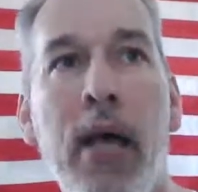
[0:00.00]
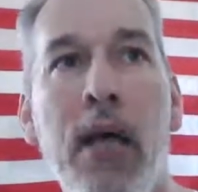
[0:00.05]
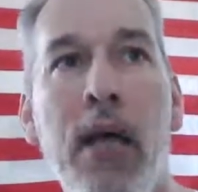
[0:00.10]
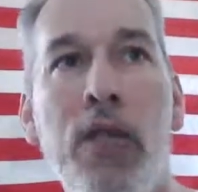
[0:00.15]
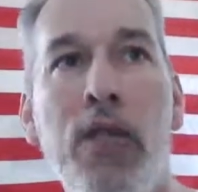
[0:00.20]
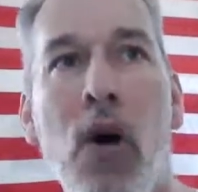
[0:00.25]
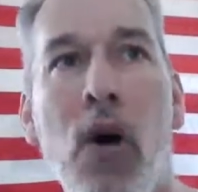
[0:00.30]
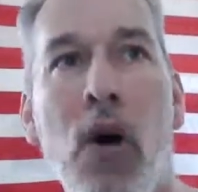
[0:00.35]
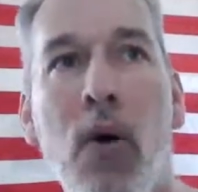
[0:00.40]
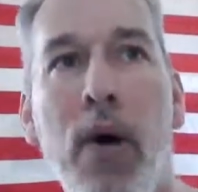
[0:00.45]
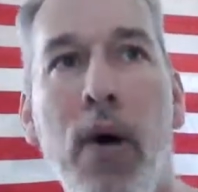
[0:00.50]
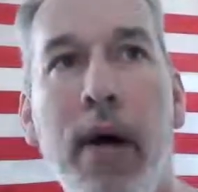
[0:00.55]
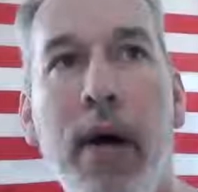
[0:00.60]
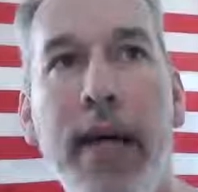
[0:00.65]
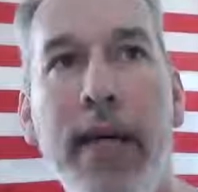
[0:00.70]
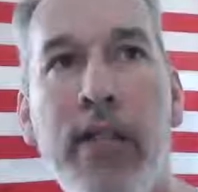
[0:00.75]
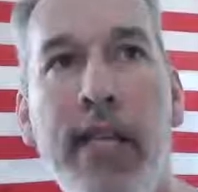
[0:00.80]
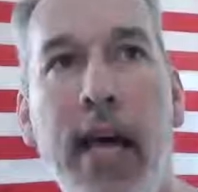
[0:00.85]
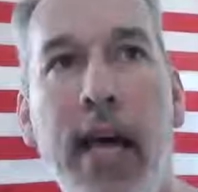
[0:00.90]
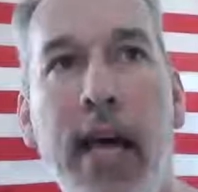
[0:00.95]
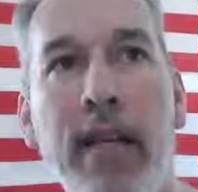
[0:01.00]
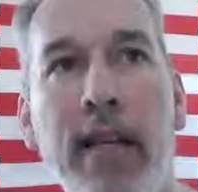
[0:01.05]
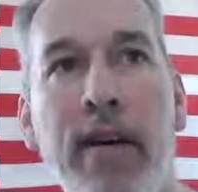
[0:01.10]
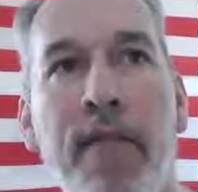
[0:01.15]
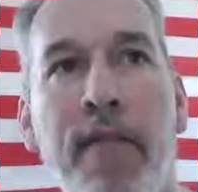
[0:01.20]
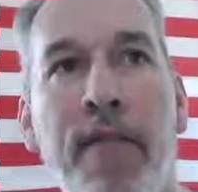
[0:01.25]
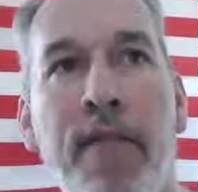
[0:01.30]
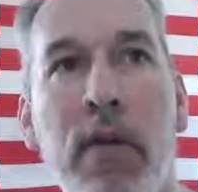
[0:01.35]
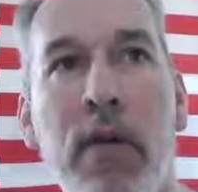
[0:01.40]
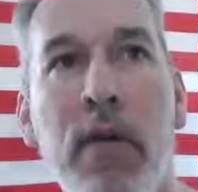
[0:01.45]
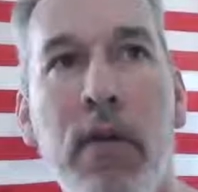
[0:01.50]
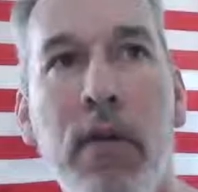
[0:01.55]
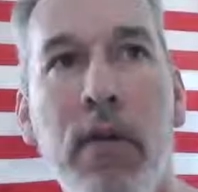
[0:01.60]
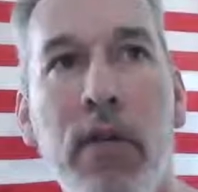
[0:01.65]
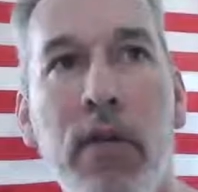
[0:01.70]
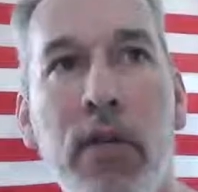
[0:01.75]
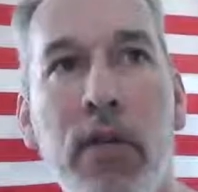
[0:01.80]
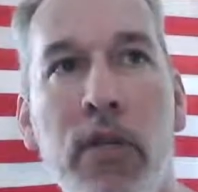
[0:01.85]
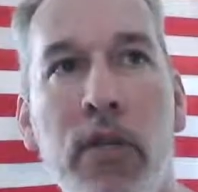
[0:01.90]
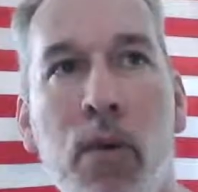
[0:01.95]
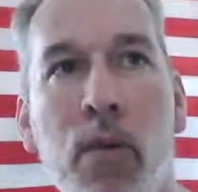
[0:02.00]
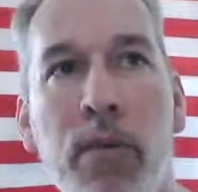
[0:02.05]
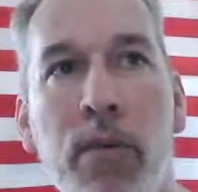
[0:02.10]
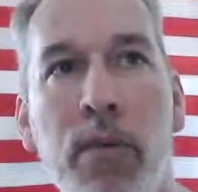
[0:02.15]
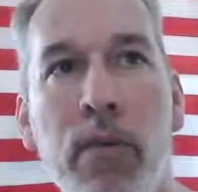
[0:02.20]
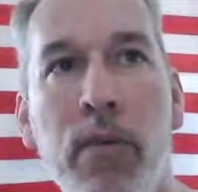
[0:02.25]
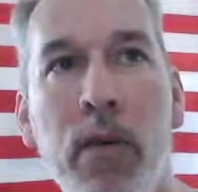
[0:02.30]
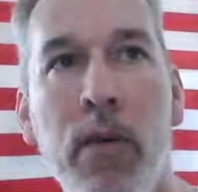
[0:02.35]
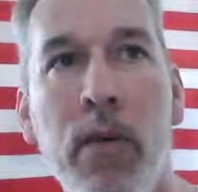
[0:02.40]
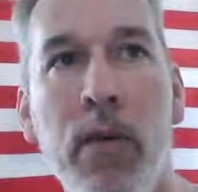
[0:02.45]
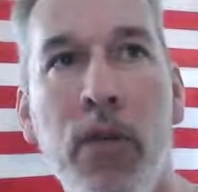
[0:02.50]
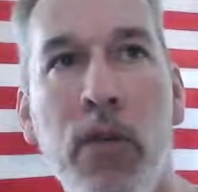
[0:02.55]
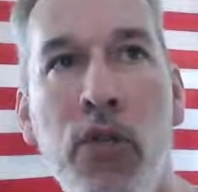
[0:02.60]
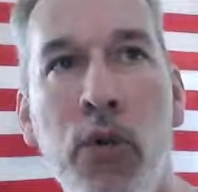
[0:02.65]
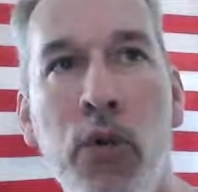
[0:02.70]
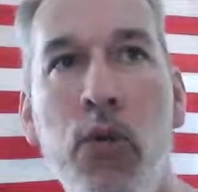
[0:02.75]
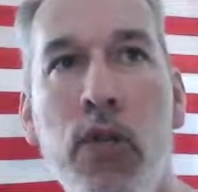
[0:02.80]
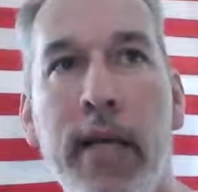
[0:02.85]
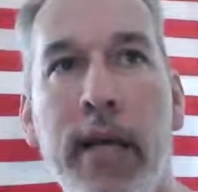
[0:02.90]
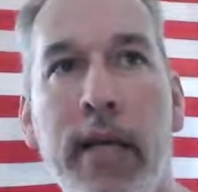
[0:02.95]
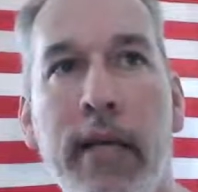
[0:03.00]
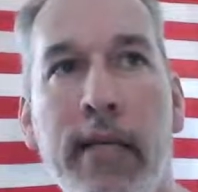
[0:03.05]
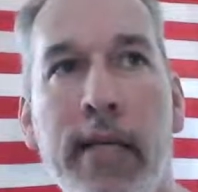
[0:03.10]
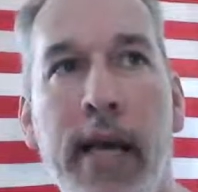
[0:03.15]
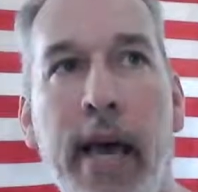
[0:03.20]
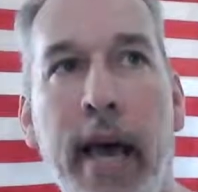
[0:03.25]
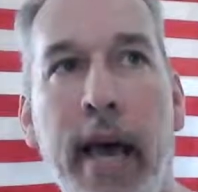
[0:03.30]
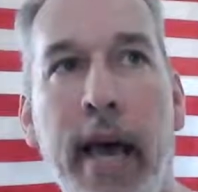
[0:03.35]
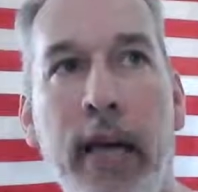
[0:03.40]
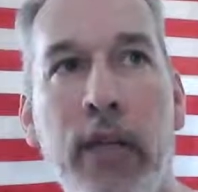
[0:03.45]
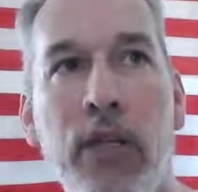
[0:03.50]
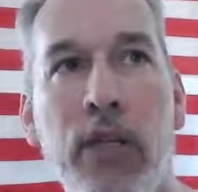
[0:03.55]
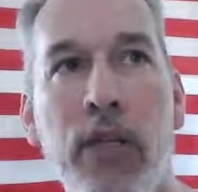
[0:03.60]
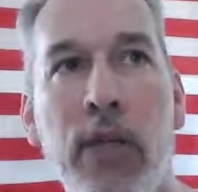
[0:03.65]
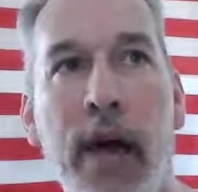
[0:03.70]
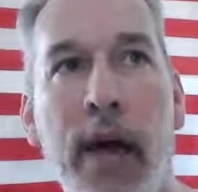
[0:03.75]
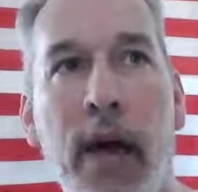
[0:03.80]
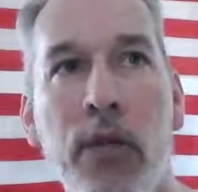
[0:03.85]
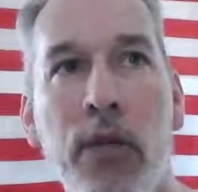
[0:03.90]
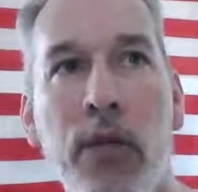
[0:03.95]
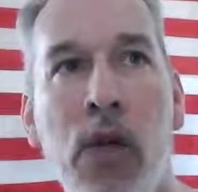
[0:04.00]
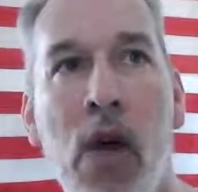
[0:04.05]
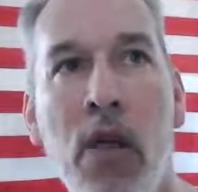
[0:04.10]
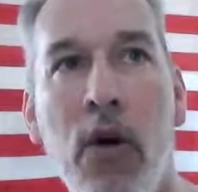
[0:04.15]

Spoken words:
So instead of, using textiles,